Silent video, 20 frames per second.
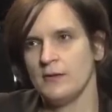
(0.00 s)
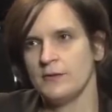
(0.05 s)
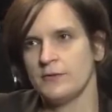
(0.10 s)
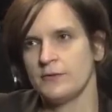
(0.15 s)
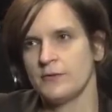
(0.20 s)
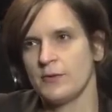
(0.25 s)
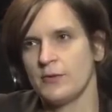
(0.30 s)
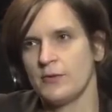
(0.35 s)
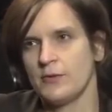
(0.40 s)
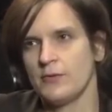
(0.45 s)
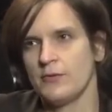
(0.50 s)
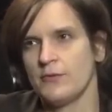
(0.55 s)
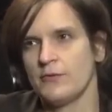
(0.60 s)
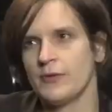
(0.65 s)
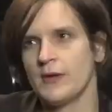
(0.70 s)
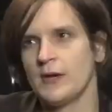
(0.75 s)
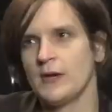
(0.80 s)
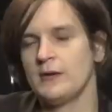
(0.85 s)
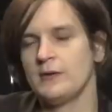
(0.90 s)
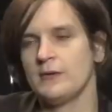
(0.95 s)
So
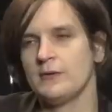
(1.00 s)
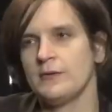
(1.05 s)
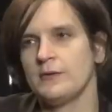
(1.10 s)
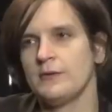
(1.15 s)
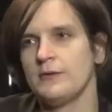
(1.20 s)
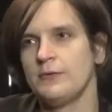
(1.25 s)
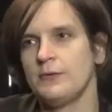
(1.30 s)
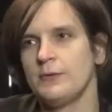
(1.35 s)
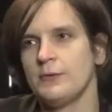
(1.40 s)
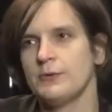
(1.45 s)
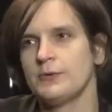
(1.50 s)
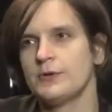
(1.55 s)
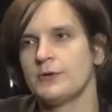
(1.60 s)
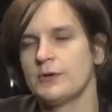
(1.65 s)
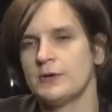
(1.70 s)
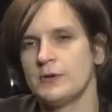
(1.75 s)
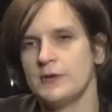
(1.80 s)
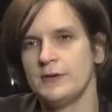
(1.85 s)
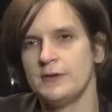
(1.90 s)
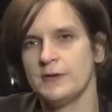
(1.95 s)
I don't know if you would
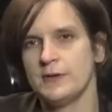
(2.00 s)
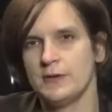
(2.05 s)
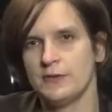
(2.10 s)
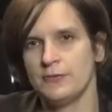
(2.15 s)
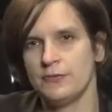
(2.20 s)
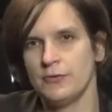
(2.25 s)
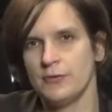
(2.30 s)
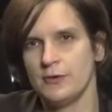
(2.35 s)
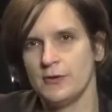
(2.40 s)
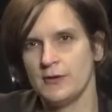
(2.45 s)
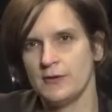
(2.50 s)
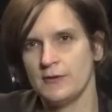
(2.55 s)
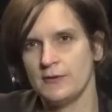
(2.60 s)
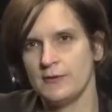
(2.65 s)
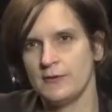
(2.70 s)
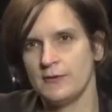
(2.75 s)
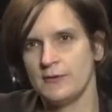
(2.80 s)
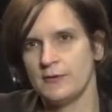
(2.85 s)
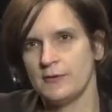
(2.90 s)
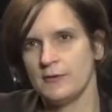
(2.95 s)
call it
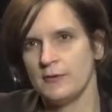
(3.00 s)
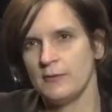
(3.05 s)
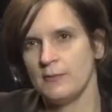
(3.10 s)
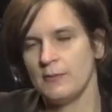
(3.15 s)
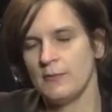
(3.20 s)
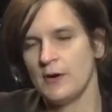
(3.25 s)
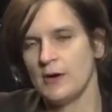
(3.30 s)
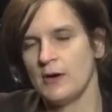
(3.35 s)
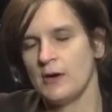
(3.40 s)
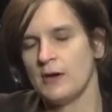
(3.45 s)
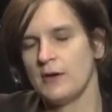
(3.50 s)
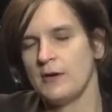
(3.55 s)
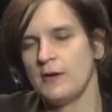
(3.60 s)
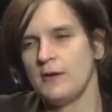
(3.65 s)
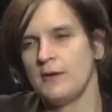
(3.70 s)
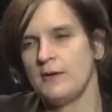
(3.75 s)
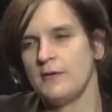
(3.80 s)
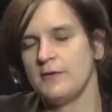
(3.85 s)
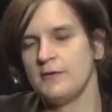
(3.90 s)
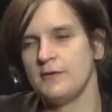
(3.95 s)
influence, but
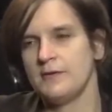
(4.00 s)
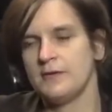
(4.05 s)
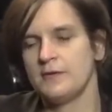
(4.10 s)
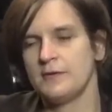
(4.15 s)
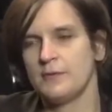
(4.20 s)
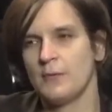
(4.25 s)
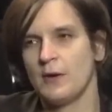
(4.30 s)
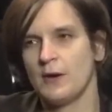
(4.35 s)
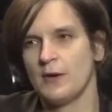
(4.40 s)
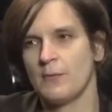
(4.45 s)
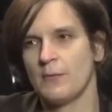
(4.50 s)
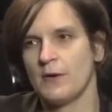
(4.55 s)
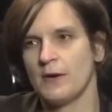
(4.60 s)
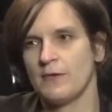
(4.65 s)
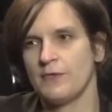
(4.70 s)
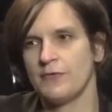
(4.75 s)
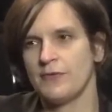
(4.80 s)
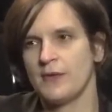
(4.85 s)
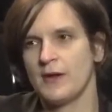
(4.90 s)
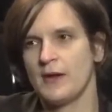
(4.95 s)
this is one way
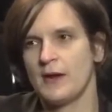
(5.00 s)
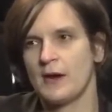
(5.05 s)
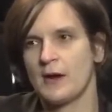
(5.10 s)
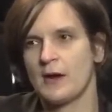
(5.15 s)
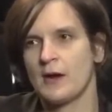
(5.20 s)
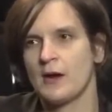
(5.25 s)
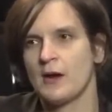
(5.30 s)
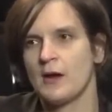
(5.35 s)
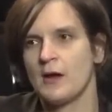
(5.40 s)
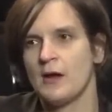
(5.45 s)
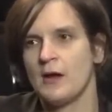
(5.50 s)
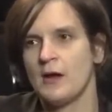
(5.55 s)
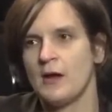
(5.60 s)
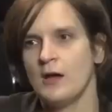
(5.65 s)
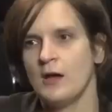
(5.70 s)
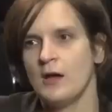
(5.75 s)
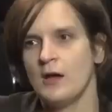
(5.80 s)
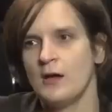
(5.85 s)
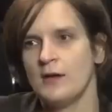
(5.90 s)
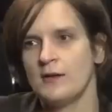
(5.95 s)
of saying
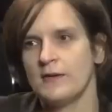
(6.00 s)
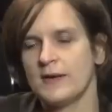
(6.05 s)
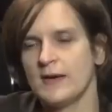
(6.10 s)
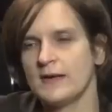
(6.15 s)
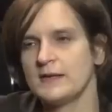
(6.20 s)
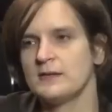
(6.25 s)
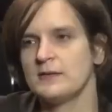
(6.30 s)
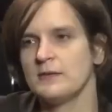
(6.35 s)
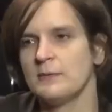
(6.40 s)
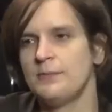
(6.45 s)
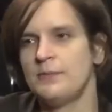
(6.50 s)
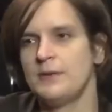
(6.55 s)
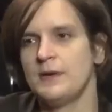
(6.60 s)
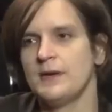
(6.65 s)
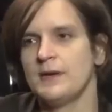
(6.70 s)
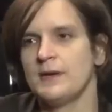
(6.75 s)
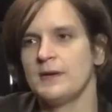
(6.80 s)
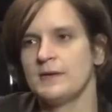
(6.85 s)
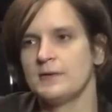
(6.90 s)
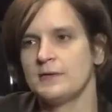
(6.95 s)
that's a
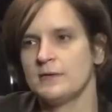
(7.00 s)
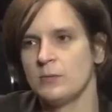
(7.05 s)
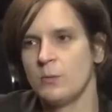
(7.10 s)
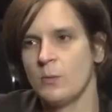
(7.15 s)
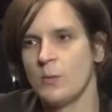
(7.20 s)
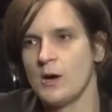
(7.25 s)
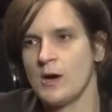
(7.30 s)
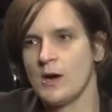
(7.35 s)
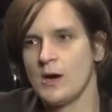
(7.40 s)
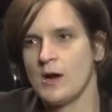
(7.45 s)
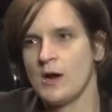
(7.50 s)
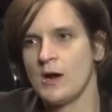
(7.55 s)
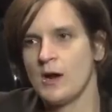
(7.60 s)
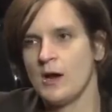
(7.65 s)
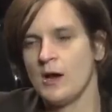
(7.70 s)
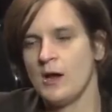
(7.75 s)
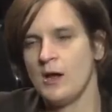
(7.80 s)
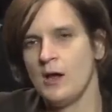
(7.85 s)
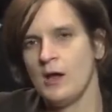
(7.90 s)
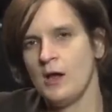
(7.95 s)
place
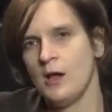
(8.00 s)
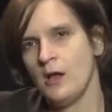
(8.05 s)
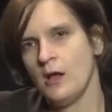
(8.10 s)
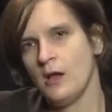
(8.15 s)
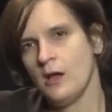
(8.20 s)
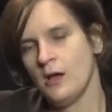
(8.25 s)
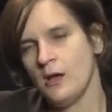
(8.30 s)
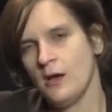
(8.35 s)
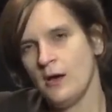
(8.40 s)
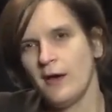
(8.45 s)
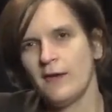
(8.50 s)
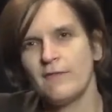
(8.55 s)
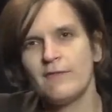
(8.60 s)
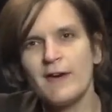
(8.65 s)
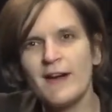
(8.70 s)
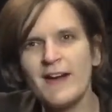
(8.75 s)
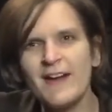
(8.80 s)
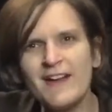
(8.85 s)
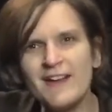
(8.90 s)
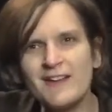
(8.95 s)
where
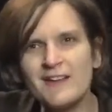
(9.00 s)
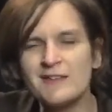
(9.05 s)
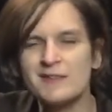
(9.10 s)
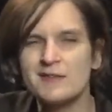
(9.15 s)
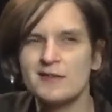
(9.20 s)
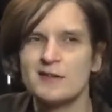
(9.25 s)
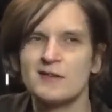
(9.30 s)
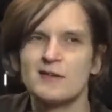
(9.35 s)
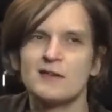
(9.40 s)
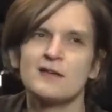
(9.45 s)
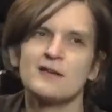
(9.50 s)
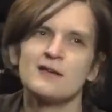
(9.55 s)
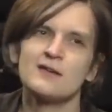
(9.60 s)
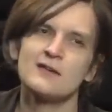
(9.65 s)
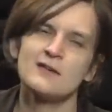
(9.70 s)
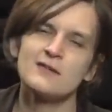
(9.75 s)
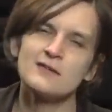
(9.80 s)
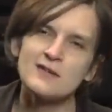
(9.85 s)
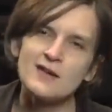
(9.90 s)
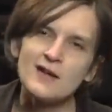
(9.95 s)
advice
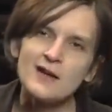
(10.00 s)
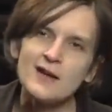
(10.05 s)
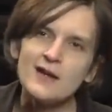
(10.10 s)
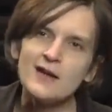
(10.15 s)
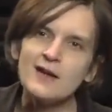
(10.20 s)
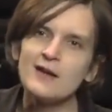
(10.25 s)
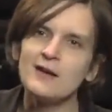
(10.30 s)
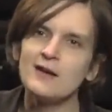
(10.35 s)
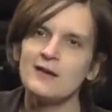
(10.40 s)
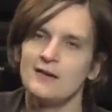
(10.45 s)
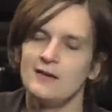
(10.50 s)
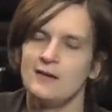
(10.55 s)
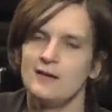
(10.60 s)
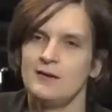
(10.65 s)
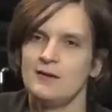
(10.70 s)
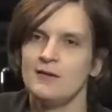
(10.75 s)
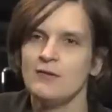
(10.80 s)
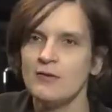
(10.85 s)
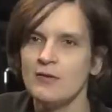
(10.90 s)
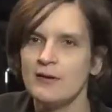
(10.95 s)
and design
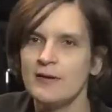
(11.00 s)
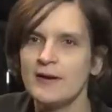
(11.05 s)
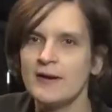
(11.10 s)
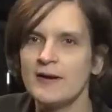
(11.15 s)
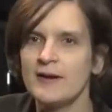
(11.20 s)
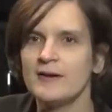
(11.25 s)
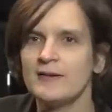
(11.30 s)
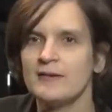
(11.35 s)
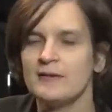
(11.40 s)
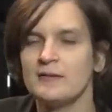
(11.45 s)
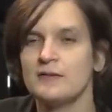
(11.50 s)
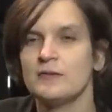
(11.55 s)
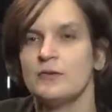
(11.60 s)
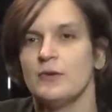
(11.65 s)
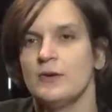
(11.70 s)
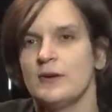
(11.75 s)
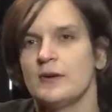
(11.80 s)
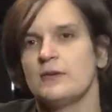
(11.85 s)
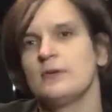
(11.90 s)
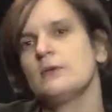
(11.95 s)
and all that is
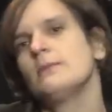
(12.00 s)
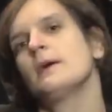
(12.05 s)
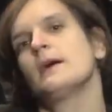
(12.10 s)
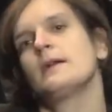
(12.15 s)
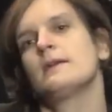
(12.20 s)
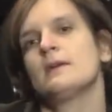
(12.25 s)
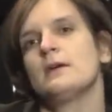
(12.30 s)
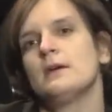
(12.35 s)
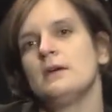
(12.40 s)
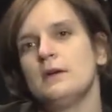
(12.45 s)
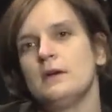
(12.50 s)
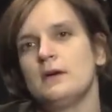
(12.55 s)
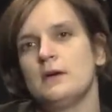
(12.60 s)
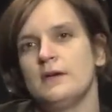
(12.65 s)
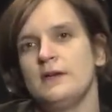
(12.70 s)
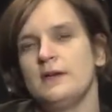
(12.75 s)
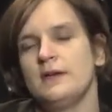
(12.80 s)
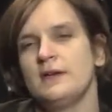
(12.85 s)
going to matter a lot.